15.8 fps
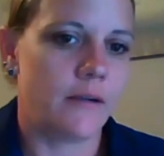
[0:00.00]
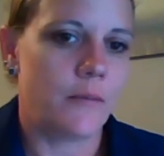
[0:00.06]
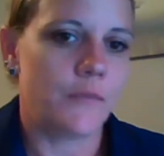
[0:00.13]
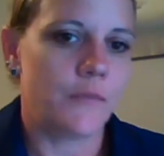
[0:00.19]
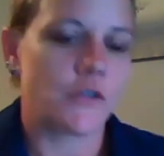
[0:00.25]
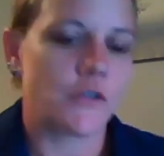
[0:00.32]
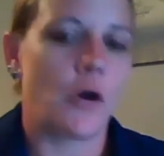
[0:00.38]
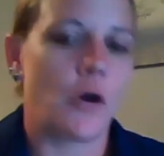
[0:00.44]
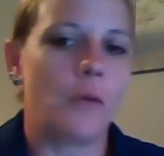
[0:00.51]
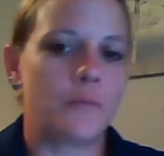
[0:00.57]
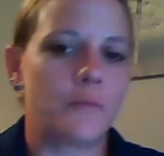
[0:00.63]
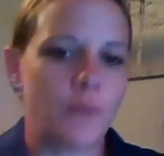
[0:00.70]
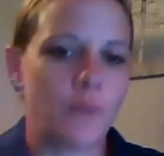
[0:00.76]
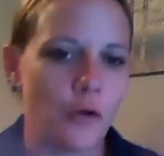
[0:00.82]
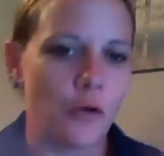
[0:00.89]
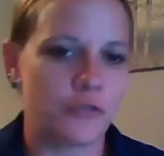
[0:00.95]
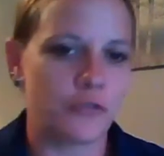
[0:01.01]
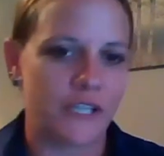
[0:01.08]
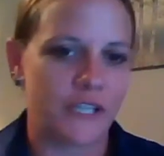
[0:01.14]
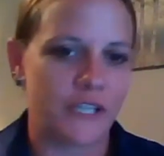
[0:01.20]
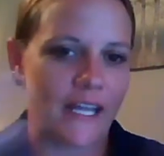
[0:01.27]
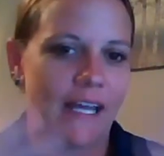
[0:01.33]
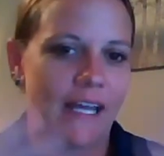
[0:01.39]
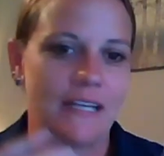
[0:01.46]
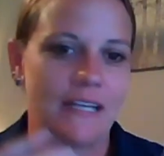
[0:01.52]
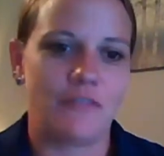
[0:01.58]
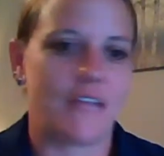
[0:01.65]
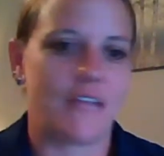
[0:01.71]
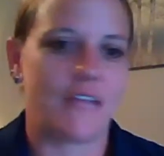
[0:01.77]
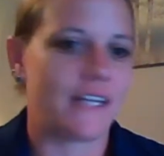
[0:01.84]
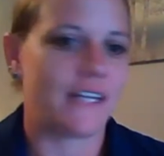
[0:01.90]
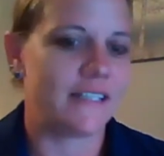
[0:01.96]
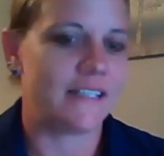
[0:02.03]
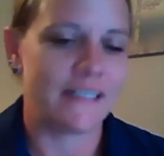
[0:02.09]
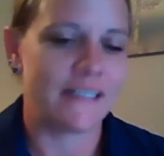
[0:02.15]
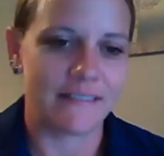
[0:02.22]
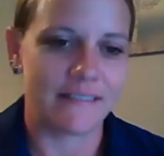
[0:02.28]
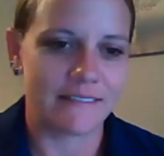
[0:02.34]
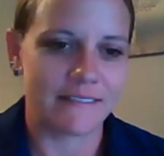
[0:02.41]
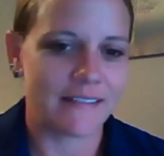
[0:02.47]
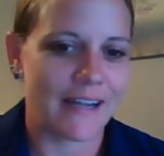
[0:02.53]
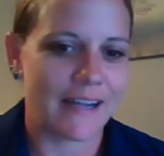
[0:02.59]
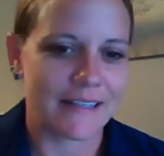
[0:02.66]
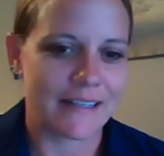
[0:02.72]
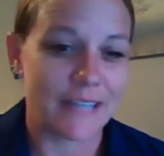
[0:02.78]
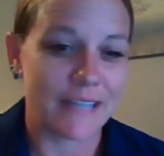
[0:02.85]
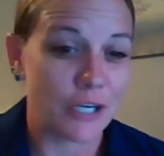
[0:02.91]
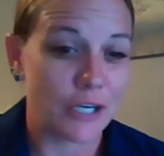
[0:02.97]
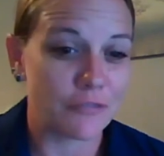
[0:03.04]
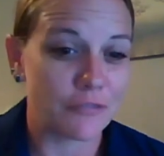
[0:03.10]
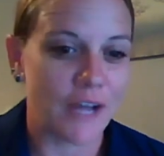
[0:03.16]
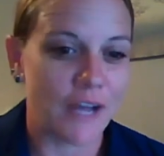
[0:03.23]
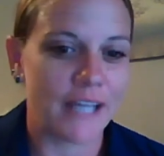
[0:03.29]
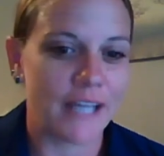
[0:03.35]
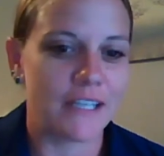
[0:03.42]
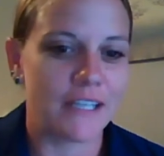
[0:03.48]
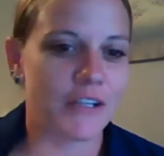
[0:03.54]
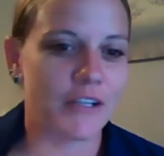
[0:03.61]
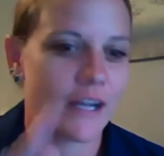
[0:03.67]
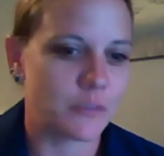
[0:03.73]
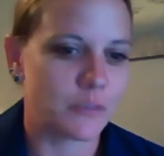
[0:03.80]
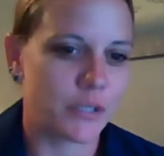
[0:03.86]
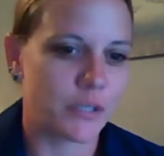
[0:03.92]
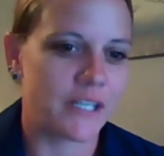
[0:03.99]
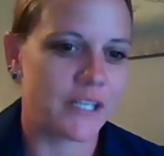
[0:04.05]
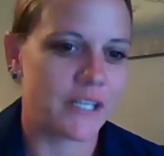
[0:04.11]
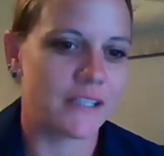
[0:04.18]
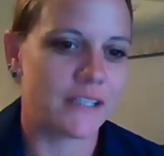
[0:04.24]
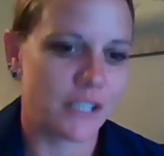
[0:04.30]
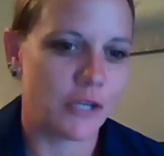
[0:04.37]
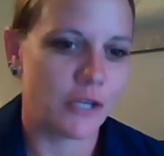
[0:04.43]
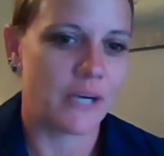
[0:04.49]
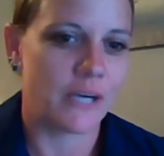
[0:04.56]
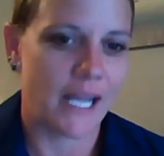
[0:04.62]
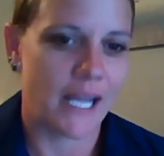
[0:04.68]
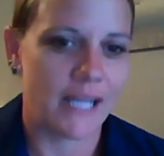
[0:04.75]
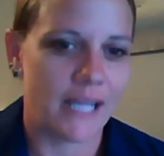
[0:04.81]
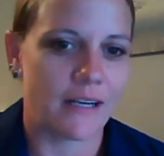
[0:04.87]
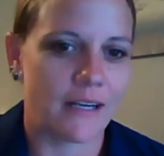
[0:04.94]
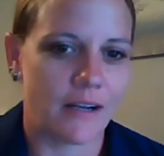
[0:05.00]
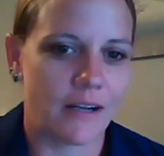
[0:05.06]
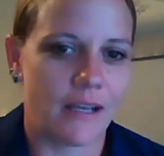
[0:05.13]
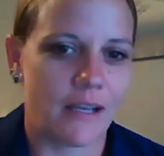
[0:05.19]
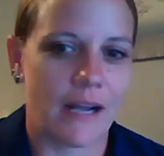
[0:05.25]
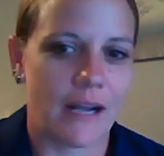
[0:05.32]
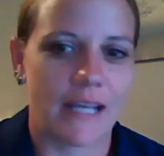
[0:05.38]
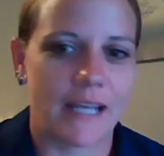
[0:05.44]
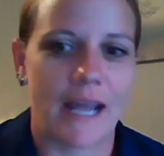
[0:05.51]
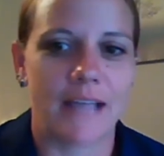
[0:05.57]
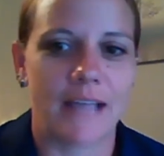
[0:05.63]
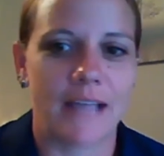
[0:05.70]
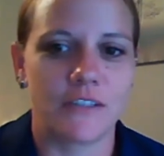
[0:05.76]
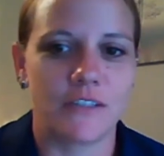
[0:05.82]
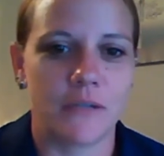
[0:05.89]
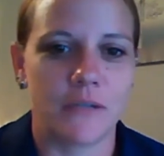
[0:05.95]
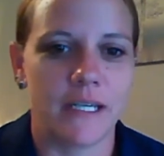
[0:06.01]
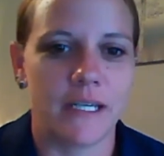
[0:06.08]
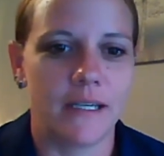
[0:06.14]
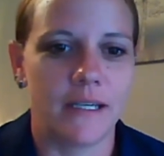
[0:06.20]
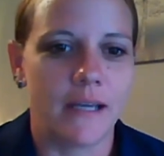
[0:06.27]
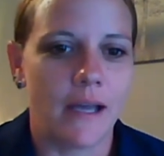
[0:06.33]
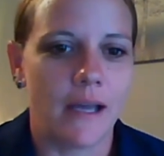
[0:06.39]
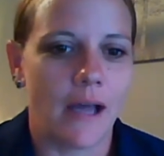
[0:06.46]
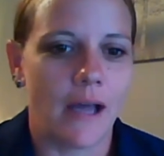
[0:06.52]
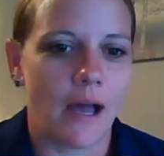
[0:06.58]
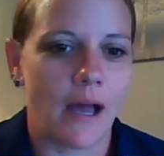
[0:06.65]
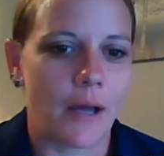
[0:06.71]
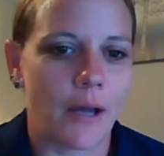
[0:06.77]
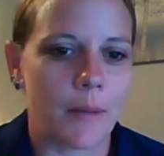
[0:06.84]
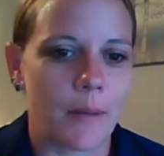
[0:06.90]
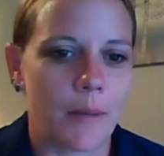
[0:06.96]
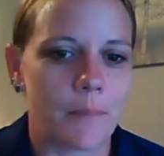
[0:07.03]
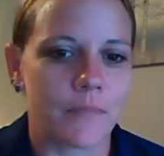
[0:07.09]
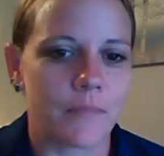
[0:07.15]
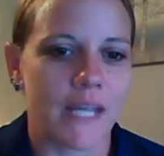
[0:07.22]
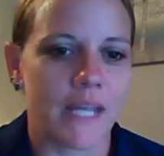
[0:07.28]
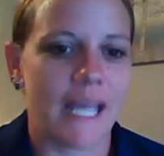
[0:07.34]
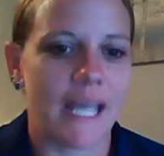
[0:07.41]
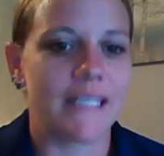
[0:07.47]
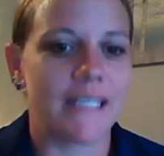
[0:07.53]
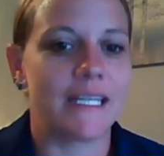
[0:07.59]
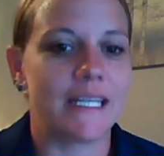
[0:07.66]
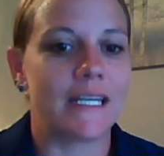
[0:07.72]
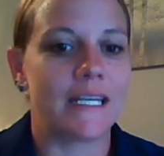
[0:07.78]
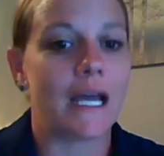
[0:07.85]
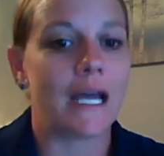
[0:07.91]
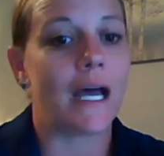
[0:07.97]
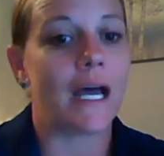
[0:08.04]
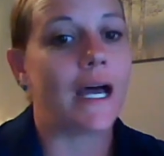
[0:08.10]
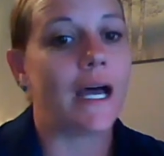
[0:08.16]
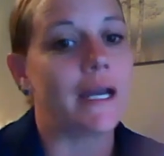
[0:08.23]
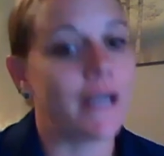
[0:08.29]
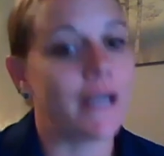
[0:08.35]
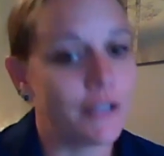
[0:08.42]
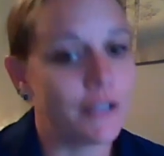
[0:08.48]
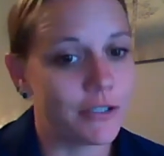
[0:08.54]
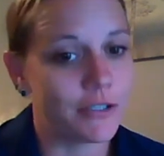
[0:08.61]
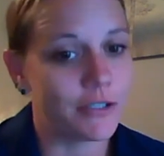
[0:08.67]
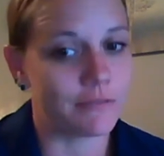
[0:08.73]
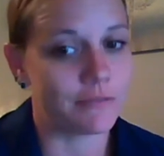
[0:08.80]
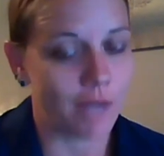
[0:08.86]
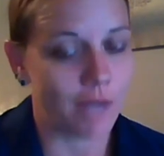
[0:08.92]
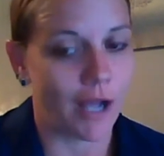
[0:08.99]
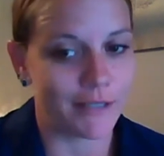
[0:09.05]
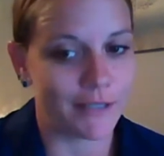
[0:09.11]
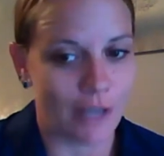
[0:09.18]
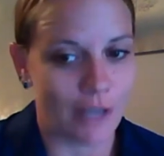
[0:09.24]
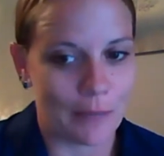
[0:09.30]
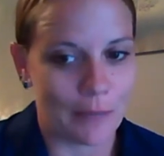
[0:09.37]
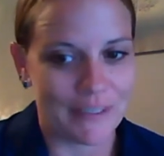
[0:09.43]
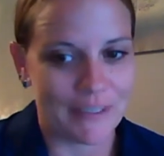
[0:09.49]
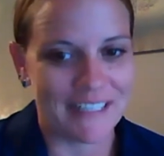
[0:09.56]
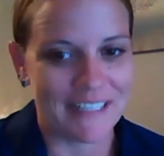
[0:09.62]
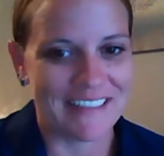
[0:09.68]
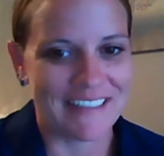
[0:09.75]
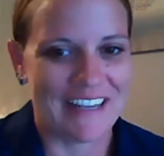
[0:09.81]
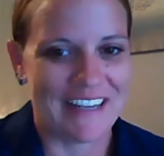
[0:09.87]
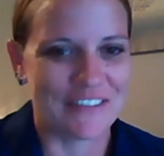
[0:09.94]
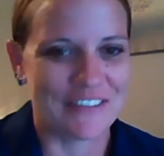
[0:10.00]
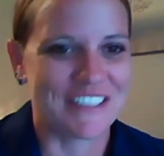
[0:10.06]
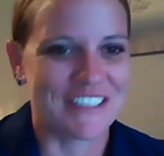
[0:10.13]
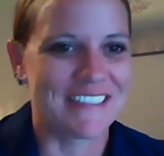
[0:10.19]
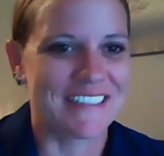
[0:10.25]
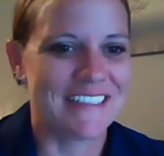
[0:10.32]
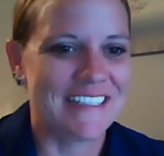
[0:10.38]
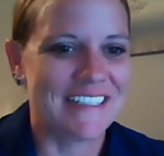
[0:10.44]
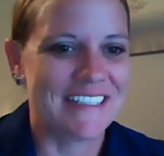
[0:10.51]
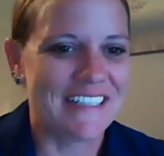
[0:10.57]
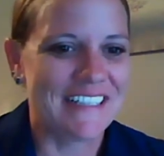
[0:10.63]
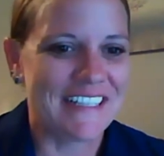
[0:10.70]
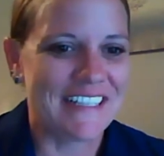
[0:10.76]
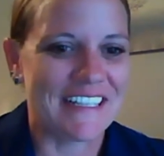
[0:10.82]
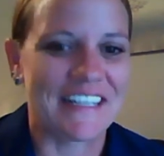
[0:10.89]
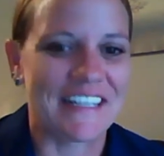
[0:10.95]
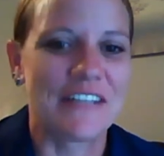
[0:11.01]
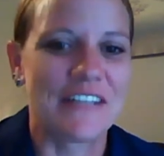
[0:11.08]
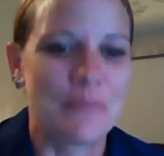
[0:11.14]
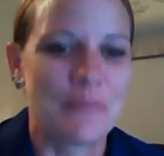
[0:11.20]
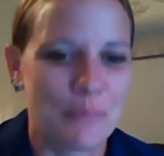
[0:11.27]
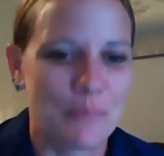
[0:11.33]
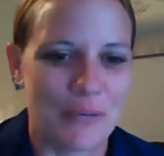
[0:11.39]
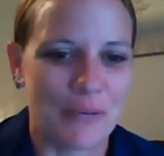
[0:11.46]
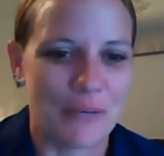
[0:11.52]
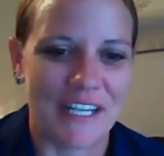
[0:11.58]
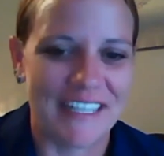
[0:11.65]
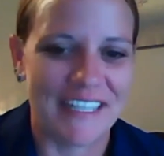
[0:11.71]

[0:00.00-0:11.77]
So hopefully that, and if that didn't kind of clarify it, you guys put it in the Q&A and I can add to it. And then another hot topic, I'm just gonna bring